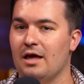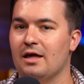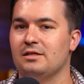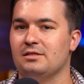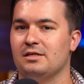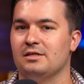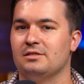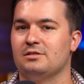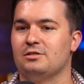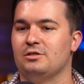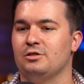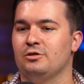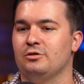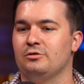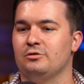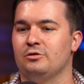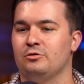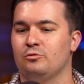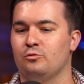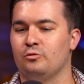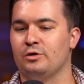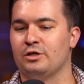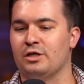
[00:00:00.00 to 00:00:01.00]

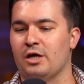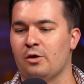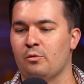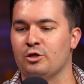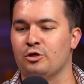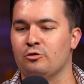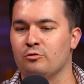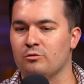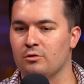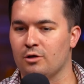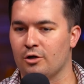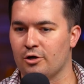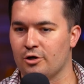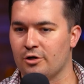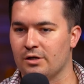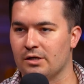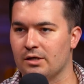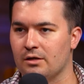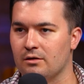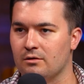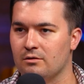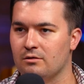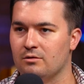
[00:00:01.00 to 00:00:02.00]
When you learn
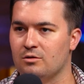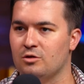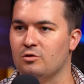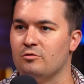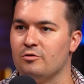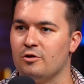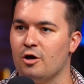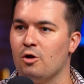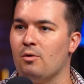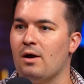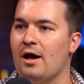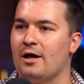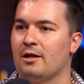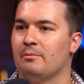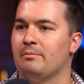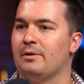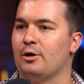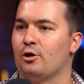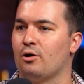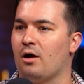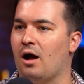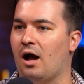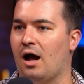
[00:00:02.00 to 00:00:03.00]
it, you know how to
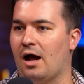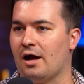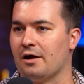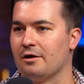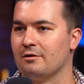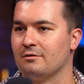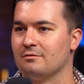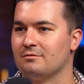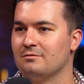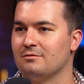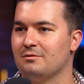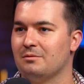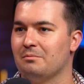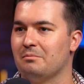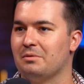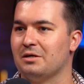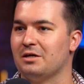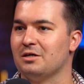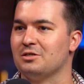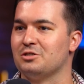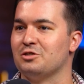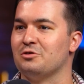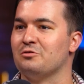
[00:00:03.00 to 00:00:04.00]
better hire.
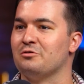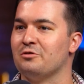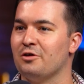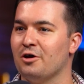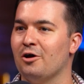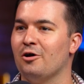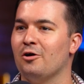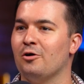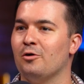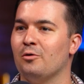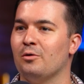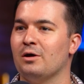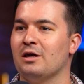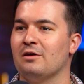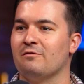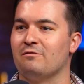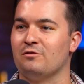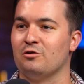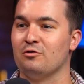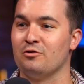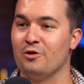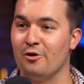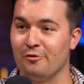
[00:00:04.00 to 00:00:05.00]
Because
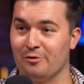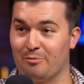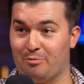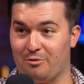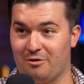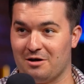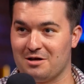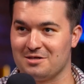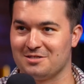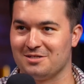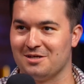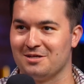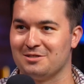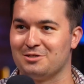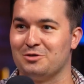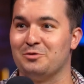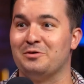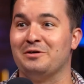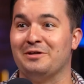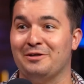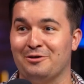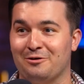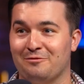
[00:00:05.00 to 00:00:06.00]
if you know the process, you
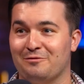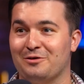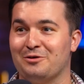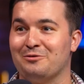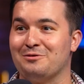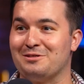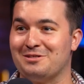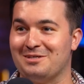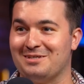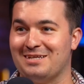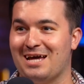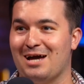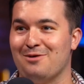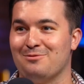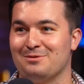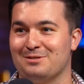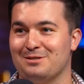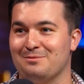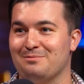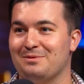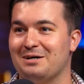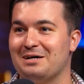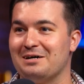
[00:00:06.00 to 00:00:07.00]
can interview and sit down with
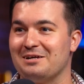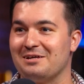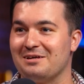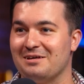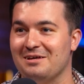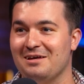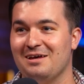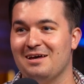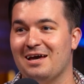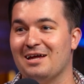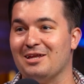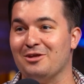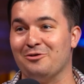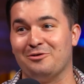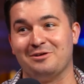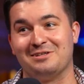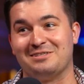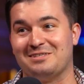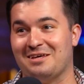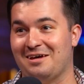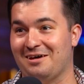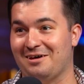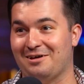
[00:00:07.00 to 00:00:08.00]
somebody, and you
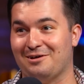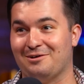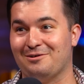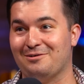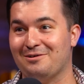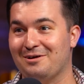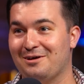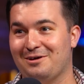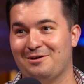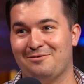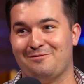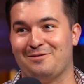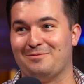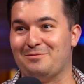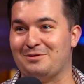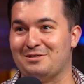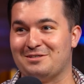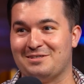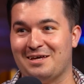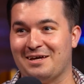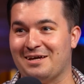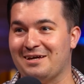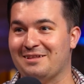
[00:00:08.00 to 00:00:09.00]
can tell from the
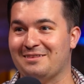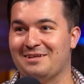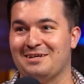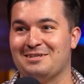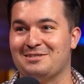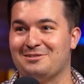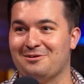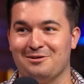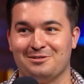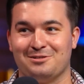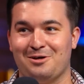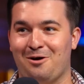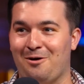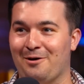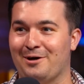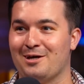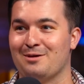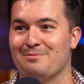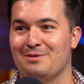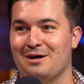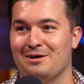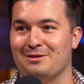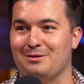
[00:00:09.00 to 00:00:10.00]
second they start
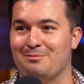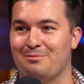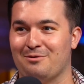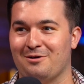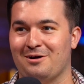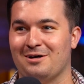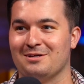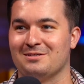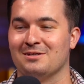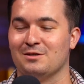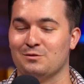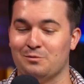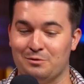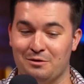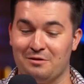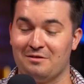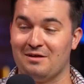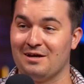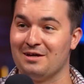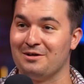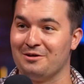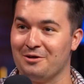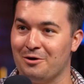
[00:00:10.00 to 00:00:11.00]
talking about the process whether
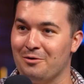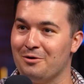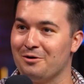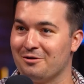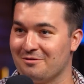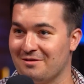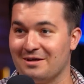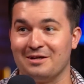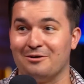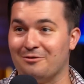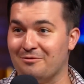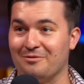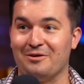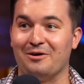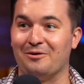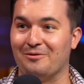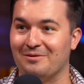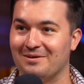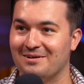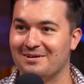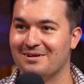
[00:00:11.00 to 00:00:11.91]
they know it or they don't know it.